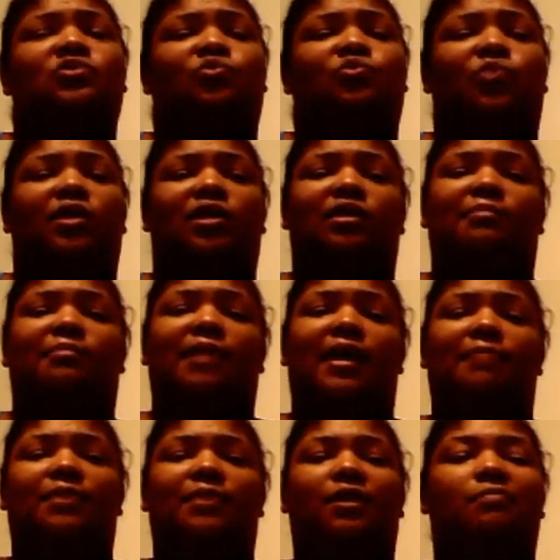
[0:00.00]
wings
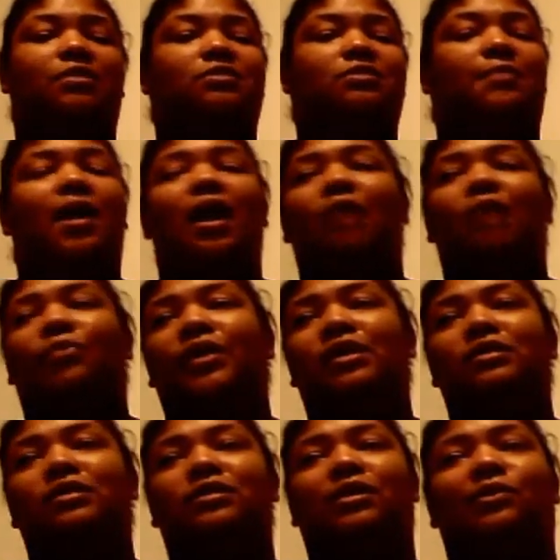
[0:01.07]
down, pick up me some hot
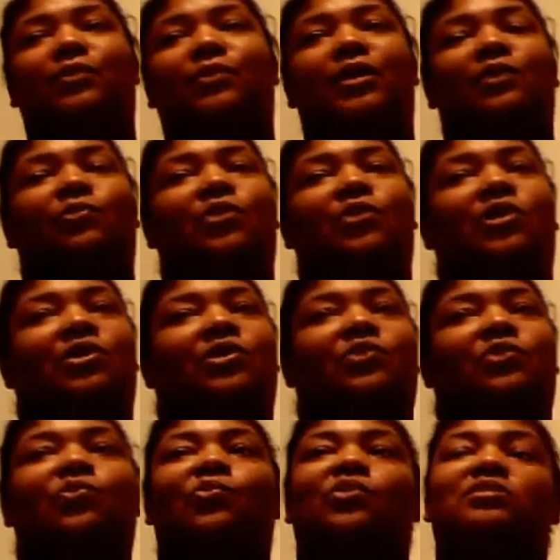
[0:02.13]
wings on the way to work,
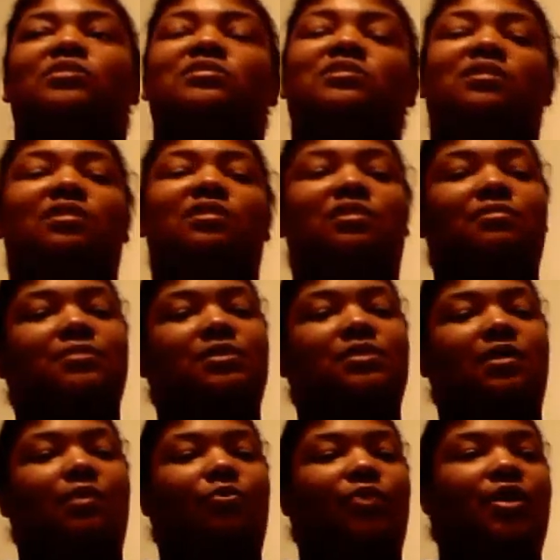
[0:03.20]
or a sub
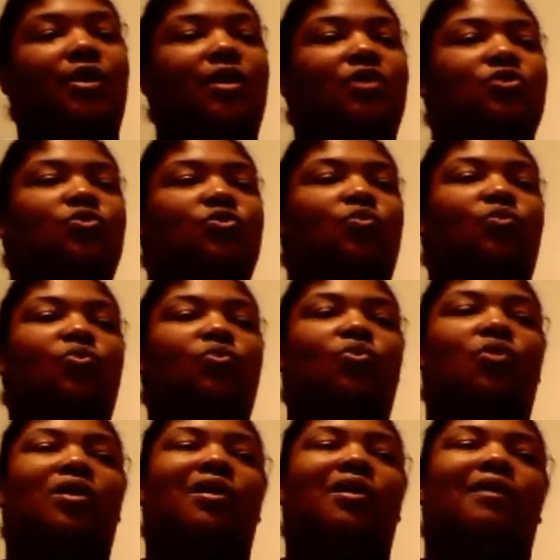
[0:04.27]
sandwich,
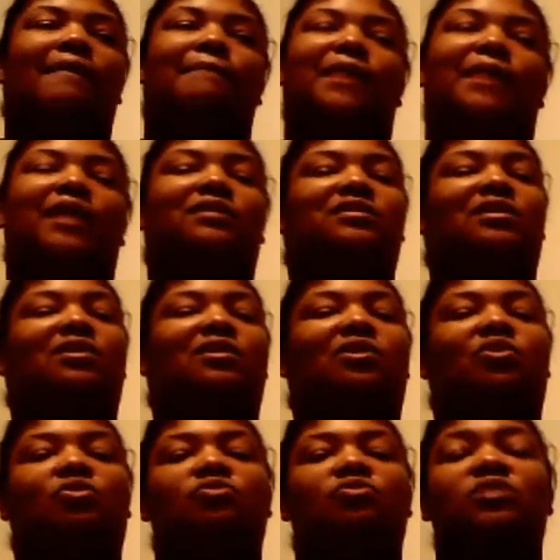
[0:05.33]
or
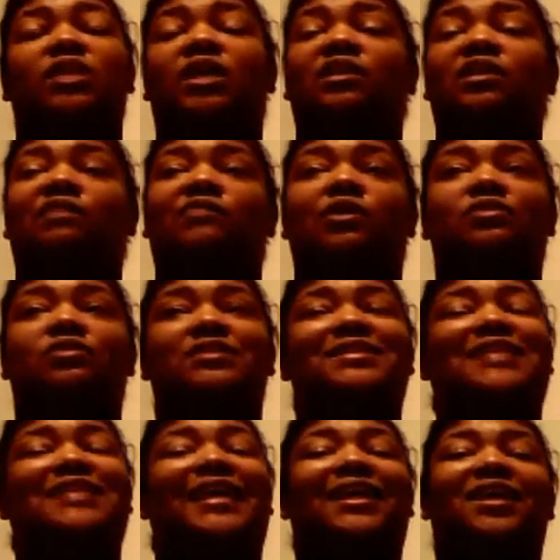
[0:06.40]
McDonald's, any of those things.
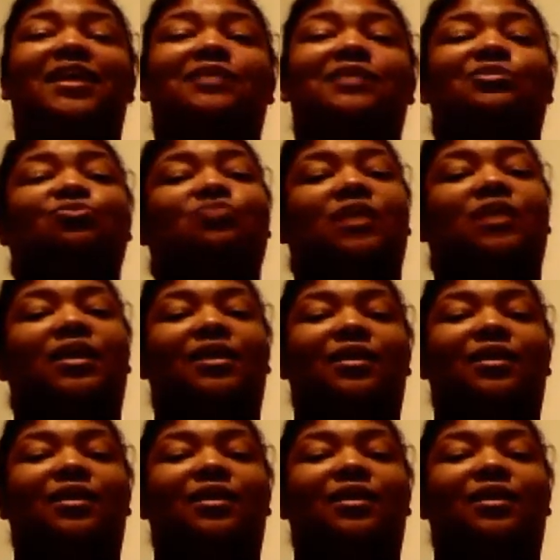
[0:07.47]
I can't do that